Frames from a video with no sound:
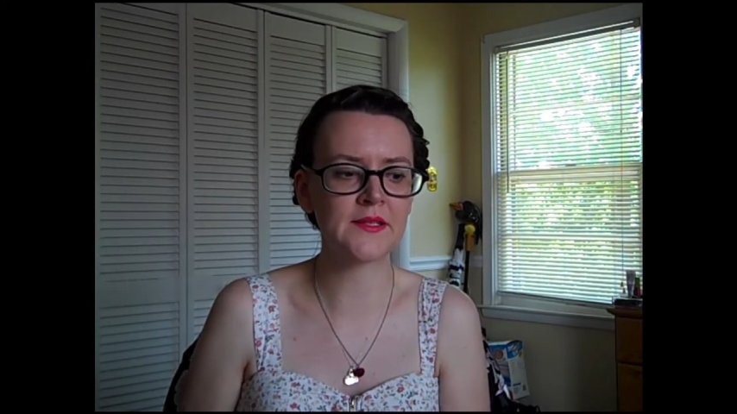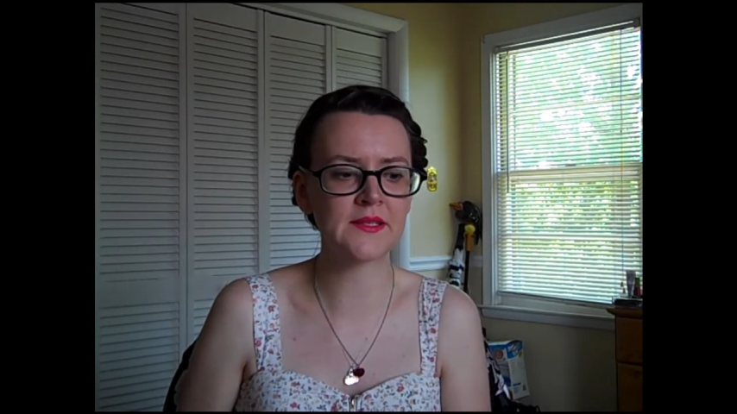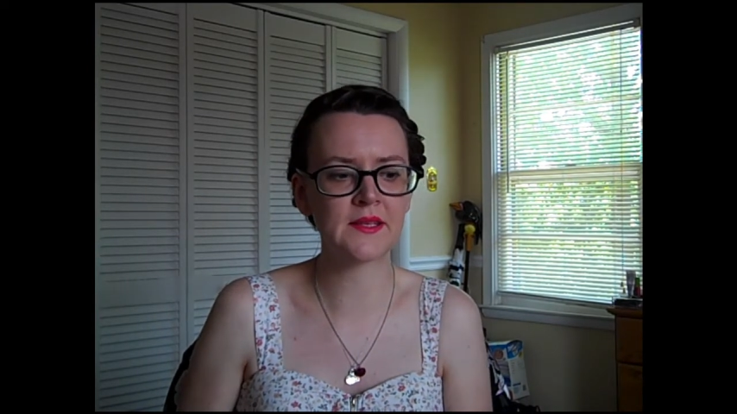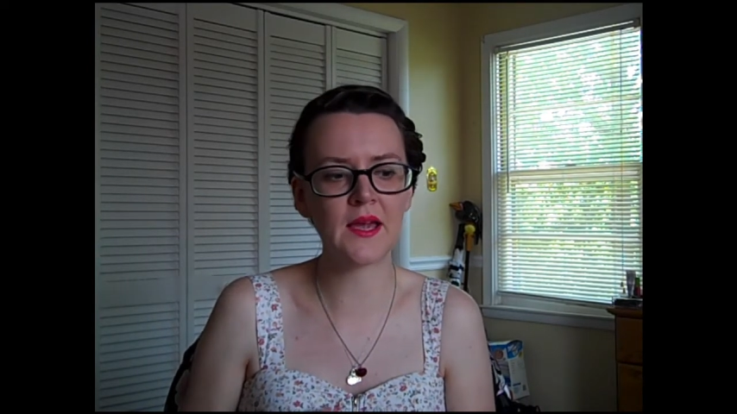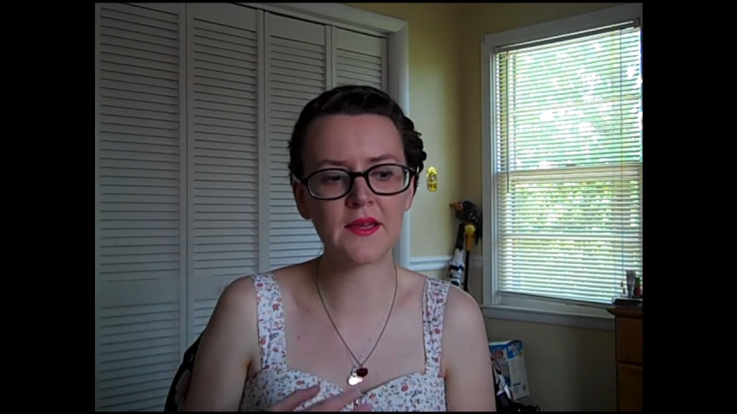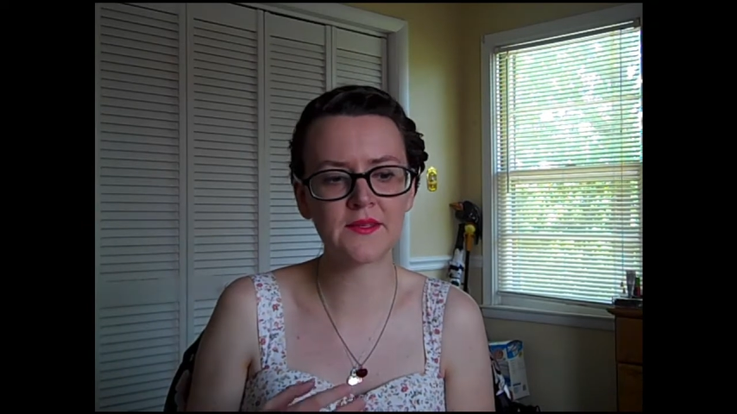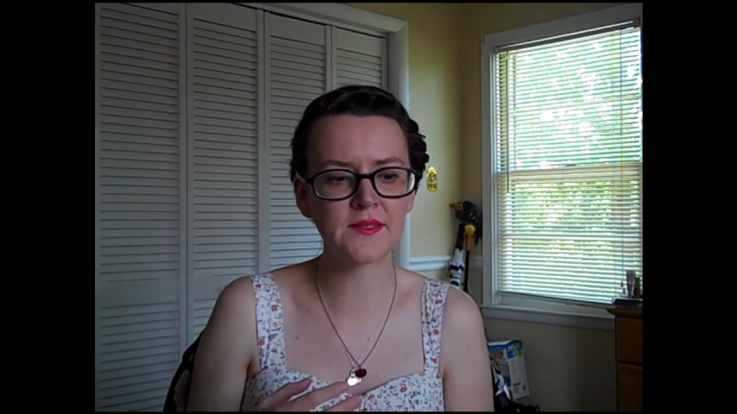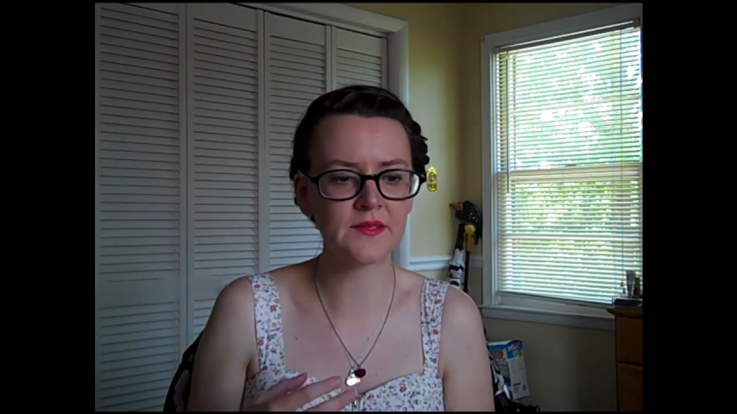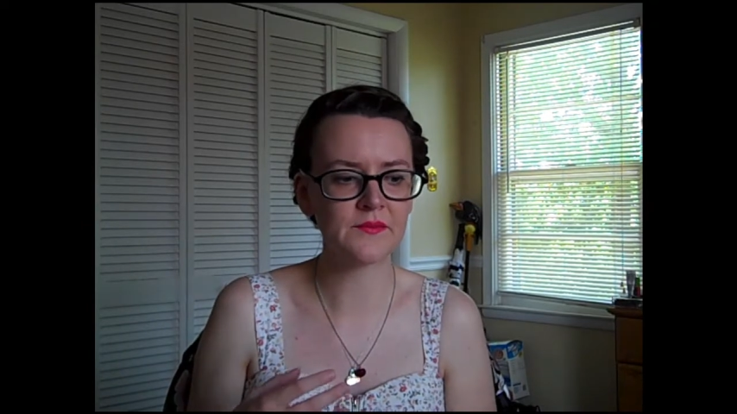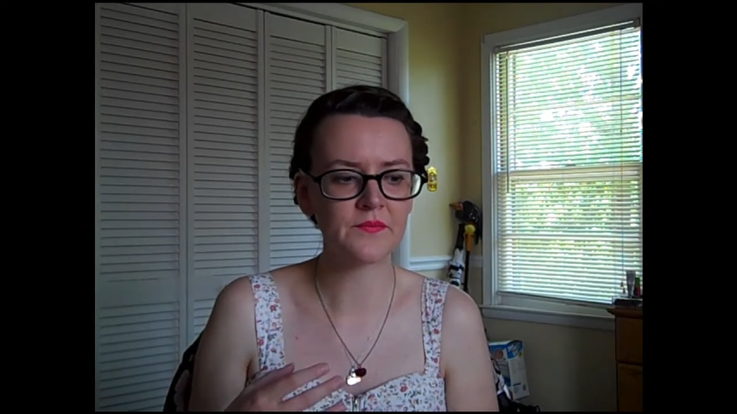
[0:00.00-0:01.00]

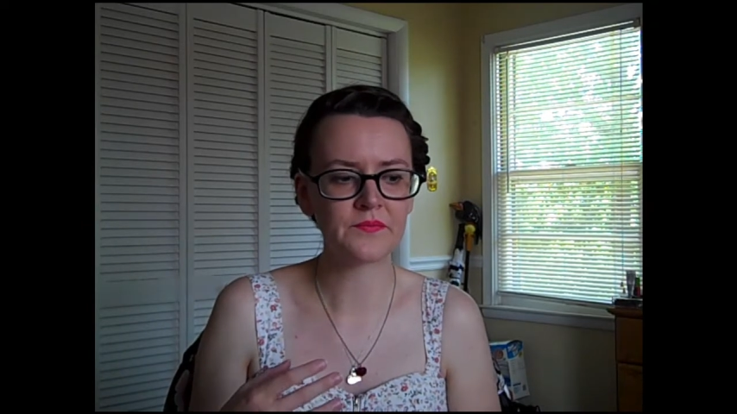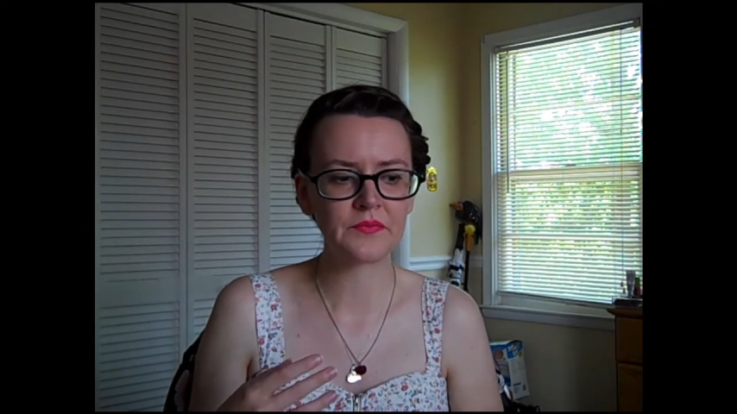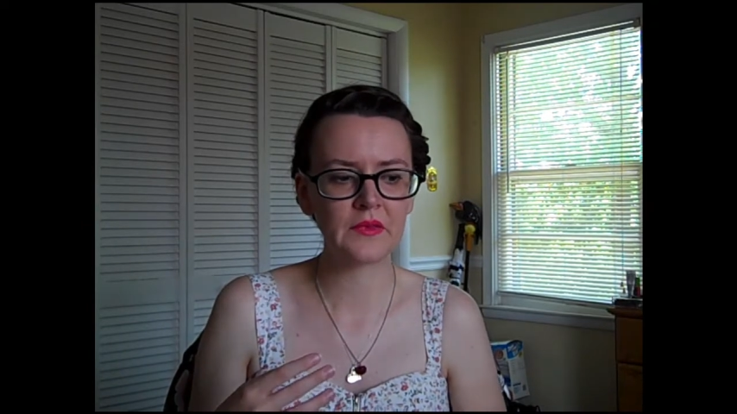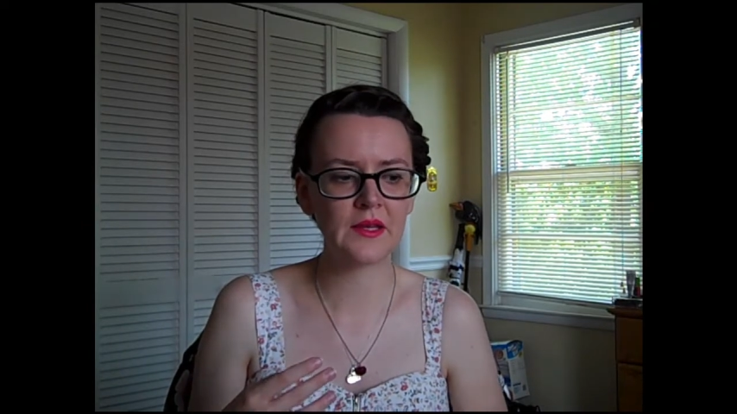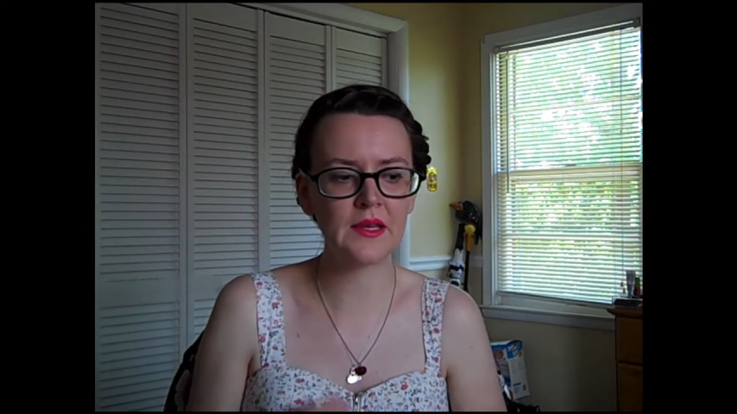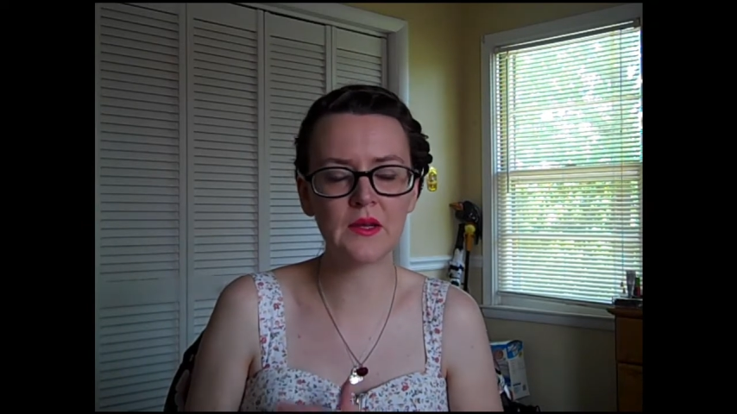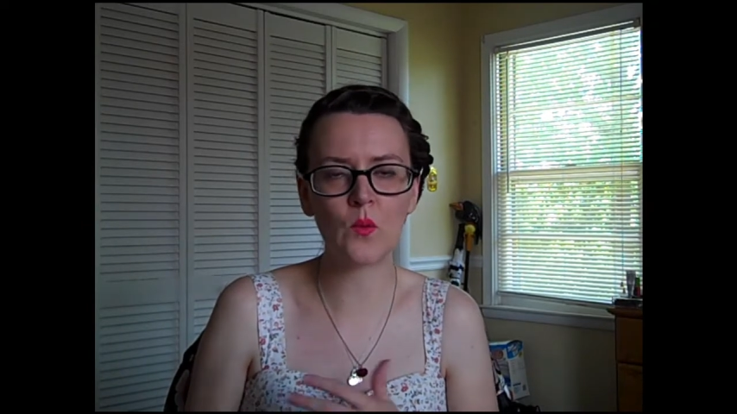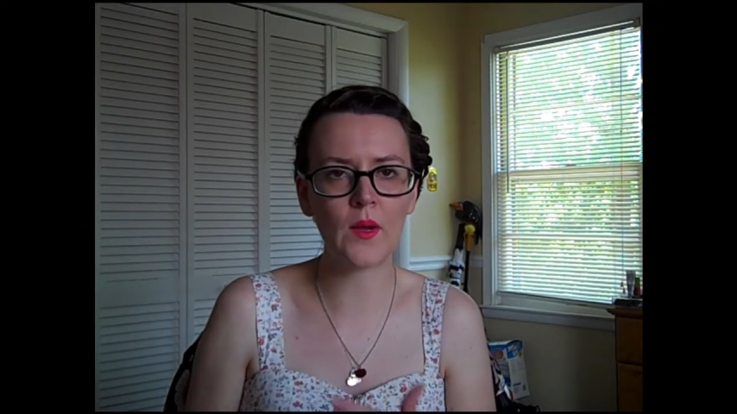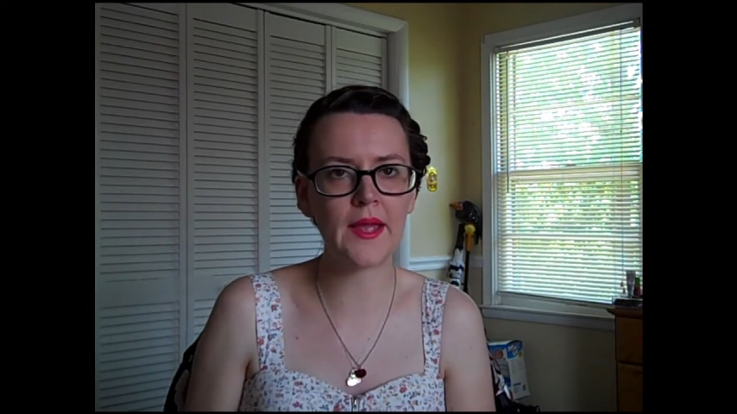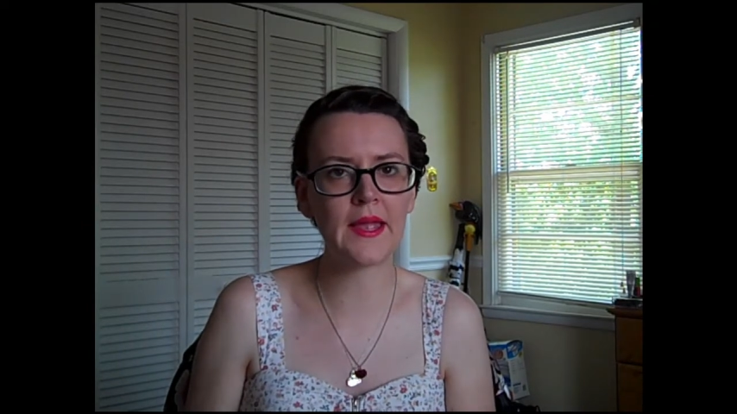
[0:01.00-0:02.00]
discussed in a
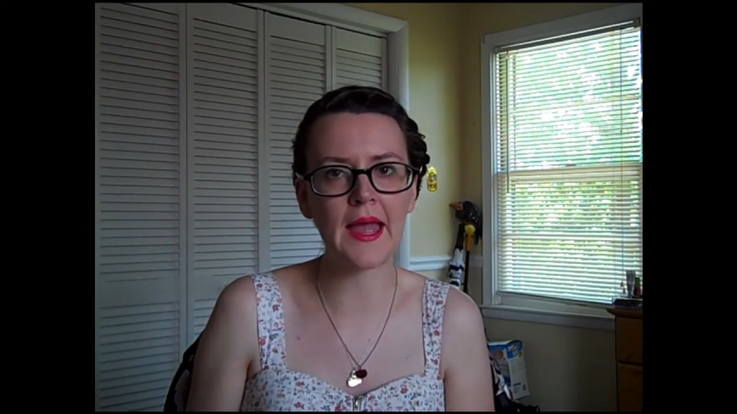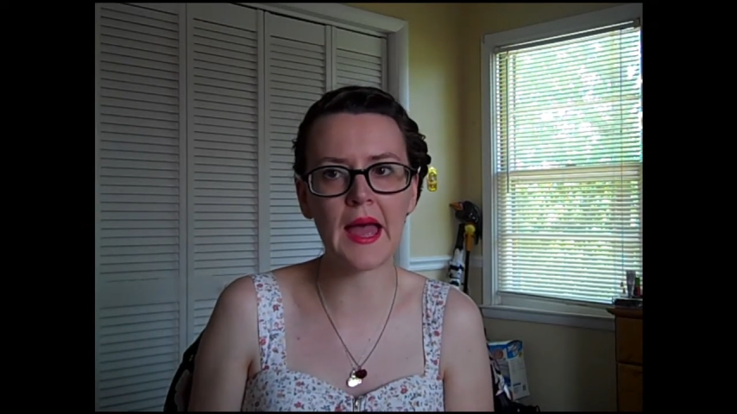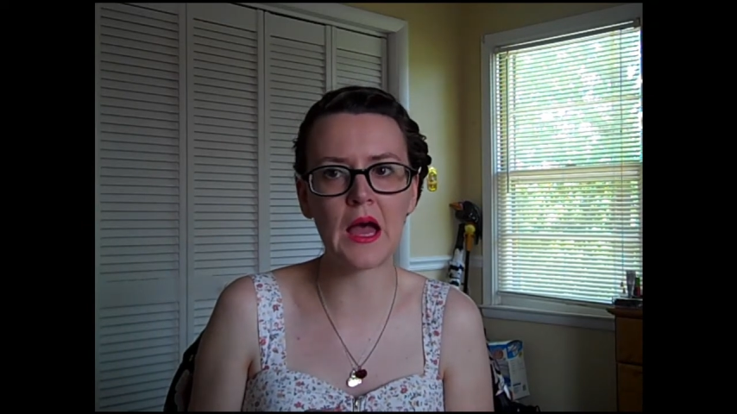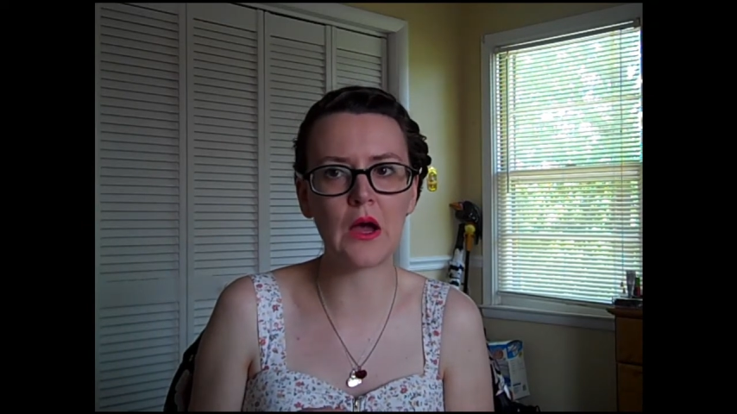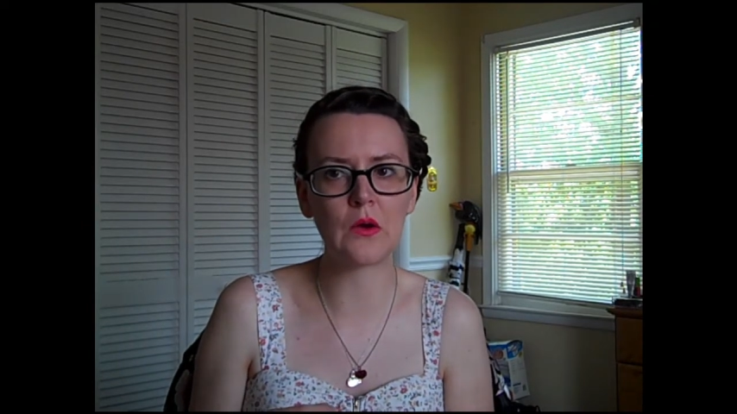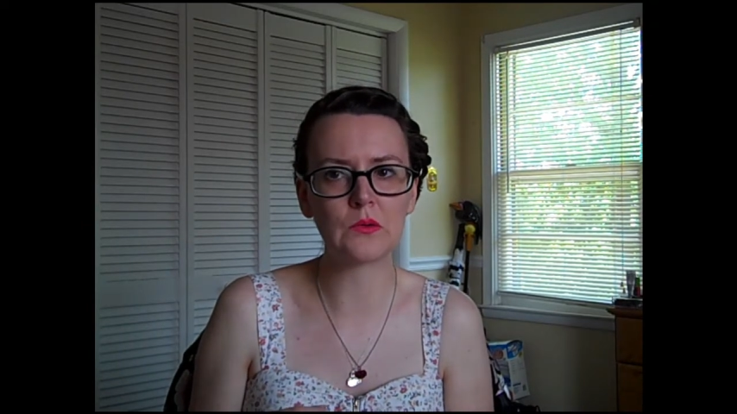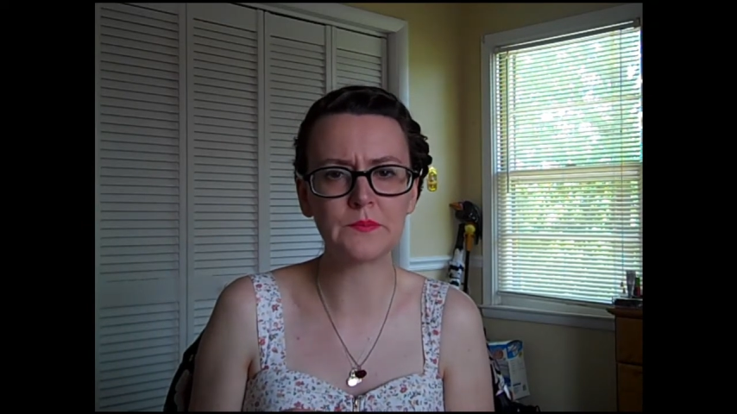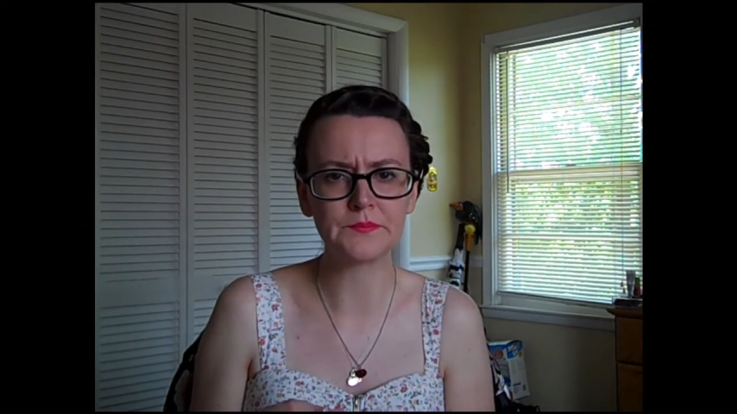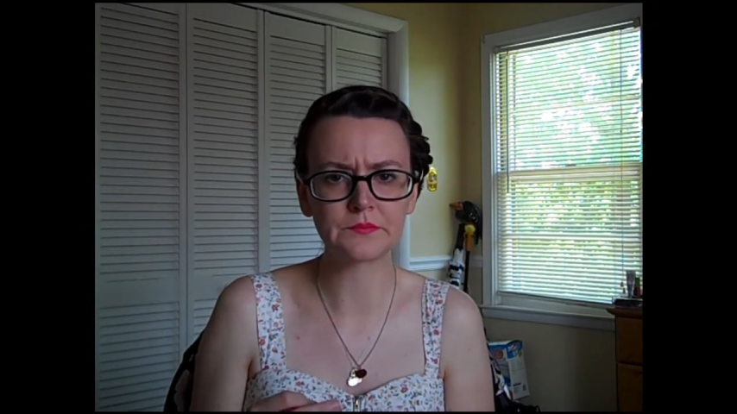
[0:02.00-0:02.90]
way how